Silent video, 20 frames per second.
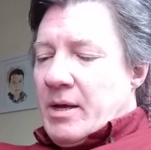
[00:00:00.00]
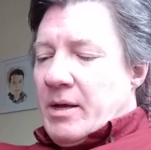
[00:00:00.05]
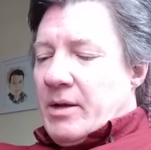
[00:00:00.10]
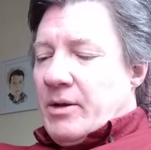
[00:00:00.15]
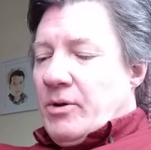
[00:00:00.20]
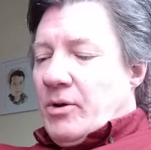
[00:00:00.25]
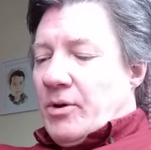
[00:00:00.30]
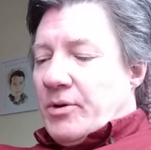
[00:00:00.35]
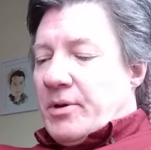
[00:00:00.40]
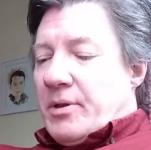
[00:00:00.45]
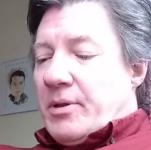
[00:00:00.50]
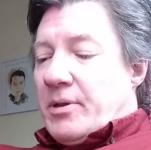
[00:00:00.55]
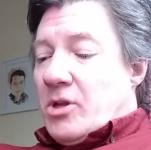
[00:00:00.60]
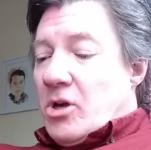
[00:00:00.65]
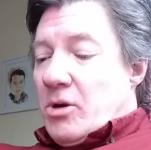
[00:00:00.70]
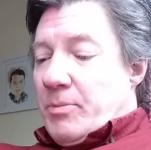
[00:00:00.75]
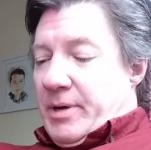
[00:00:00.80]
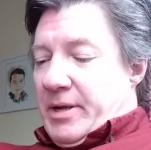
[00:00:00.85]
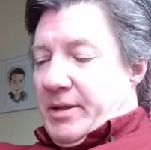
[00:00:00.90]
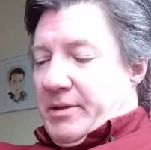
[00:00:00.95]
Not
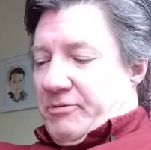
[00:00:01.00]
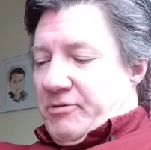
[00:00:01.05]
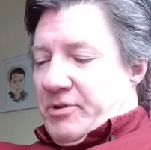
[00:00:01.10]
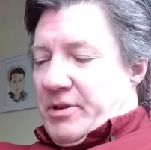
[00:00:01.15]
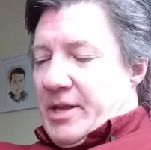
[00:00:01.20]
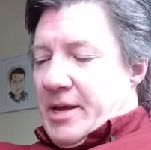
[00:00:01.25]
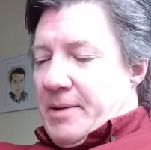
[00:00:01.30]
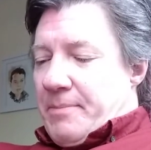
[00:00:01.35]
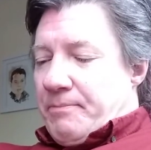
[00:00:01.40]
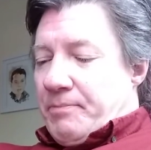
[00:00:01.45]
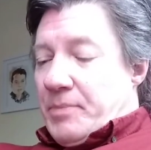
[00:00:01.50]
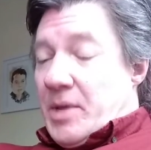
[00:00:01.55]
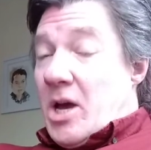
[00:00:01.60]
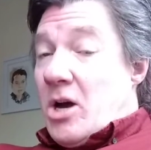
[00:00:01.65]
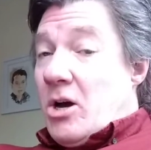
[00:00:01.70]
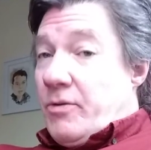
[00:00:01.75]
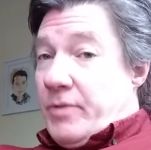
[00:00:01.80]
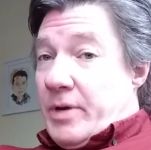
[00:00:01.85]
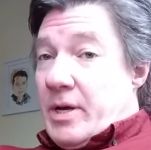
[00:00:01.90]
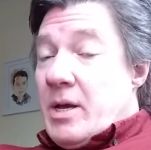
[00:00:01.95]
sober history, then.
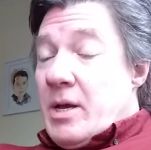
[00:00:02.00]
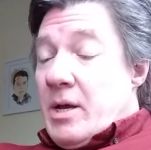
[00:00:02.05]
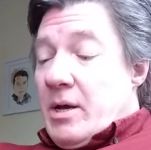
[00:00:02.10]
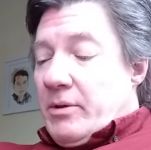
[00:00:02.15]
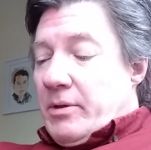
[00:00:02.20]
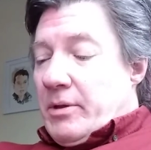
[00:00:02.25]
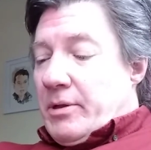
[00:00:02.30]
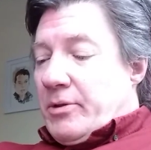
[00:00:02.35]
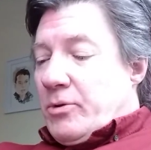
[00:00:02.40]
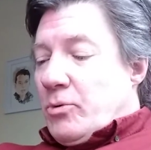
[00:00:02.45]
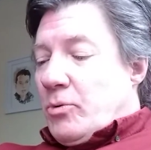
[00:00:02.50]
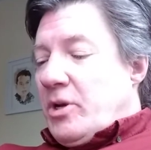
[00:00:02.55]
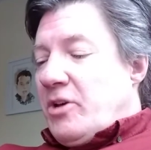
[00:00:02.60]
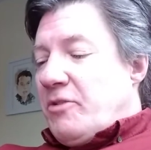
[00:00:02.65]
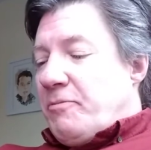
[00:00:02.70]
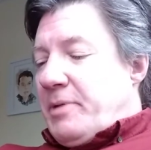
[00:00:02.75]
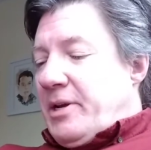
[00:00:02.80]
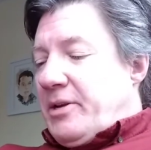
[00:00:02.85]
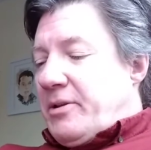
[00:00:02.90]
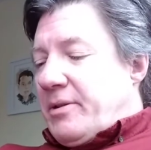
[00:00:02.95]
However, the story
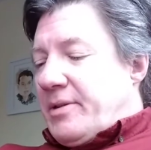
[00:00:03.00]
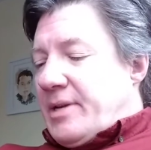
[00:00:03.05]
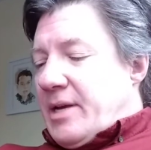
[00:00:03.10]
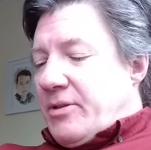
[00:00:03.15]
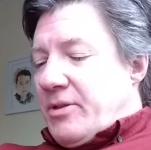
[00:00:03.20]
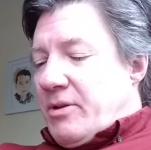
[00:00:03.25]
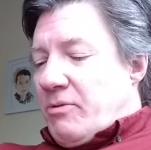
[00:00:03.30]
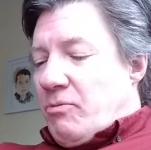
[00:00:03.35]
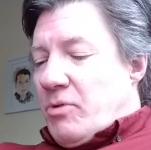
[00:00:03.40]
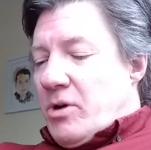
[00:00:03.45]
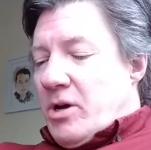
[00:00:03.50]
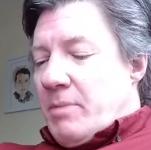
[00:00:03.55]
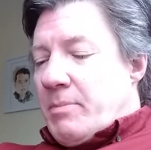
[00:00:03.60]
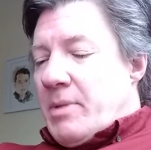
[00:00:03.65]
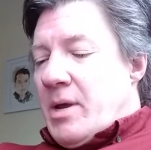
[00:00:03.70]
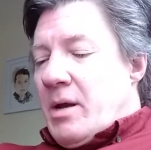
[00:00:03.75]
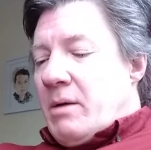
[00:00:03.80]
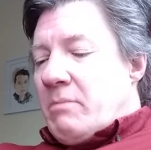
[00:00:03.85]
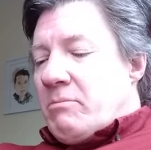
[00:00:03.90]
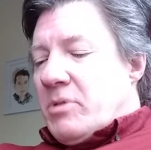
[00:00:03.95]
of Peter's death in Rome
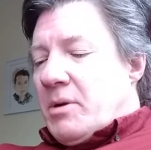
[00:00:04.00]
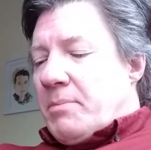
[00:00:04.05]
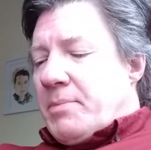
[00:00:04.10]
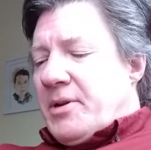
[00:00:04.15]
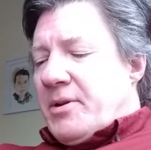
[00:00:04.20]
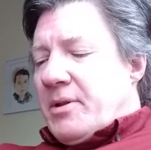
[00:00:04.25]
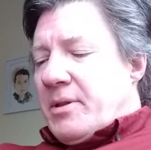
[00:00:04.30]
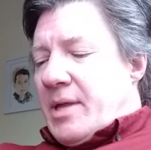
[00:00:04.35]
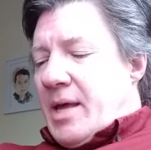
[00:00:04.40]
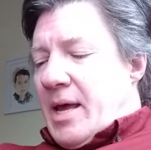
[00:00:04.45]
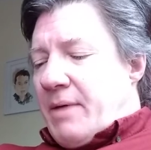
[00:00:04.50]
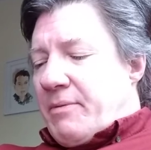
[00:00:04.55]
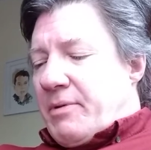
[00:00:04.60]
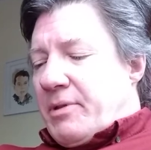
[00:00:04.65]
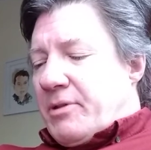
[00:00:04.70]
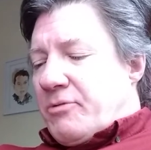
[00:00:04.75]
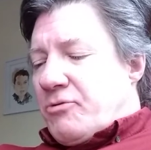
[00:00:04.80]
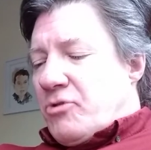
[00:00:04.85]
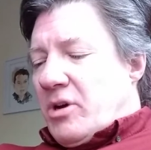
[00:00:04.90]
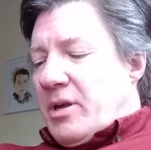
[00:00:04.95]
probably does have a
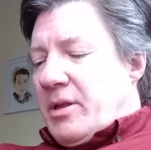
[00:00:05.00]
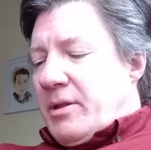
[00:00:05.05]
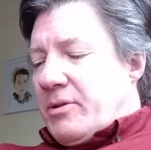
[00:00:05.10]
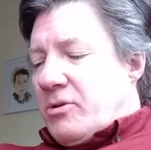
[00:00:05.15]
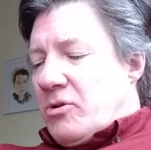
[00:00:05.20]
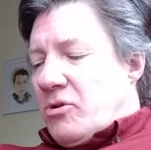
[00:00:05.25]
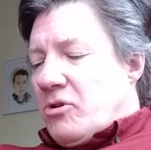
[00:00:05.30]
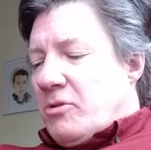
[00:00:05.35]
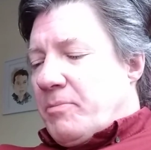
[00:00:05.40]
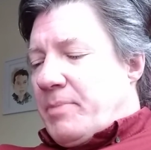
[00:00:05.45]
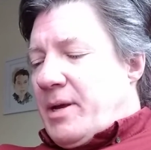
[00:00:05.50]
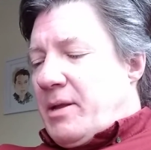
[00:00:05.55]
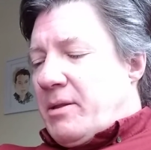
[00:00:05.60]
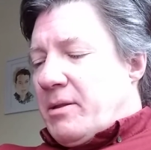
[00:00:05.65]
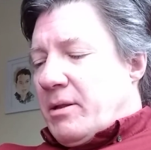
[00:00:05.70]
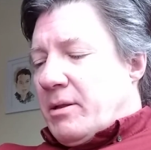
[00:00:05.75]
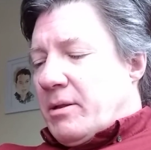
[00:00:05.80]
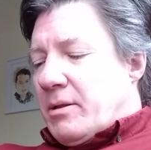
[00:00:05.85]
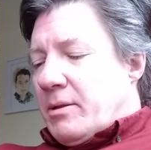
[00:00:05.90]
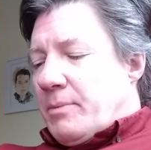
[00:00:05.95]
strong historical
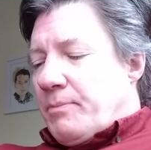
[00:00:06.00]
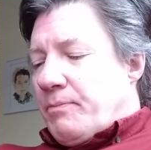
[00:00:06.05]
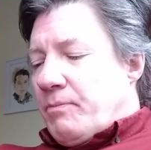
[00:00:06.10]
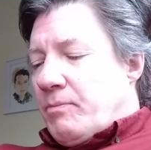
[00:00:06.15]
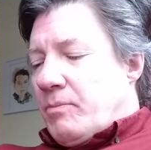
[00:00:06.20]
basis.